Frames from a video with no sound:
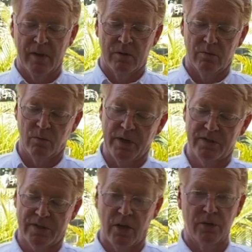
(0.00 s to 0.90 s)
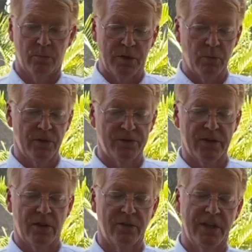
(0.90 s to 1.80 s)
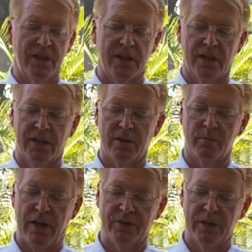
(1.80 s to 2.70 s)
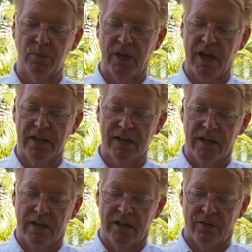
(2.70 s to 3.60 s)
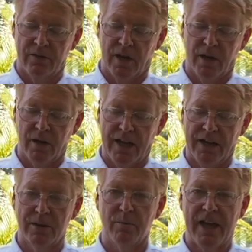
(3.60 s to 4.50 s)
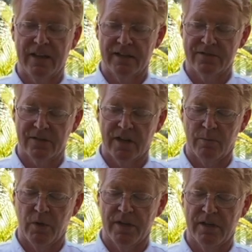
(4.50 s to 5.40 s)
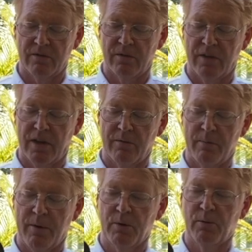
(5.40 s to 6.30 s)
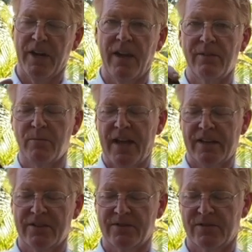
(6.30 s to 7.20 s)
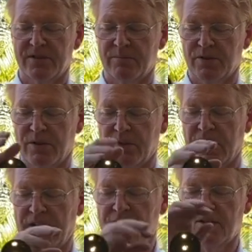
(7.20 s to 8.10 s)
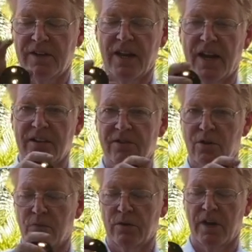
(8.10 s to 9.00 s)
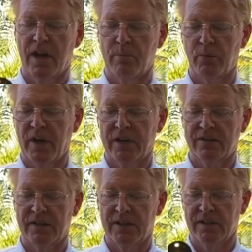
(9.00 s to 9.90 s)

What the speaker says: We will sell the mounting block and the magnets that come with it. Remember, we have the magnet system, so you can easily knock this over and not break the